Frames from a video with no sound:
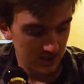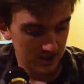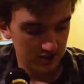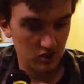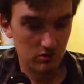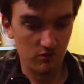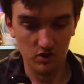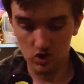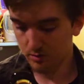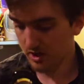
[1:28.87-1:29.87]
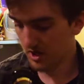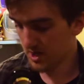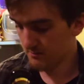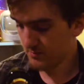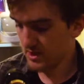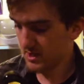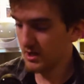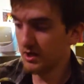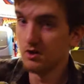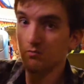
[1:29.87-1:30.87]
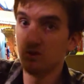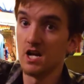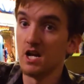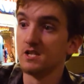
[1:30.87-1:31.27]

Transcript: So if we open it up, we got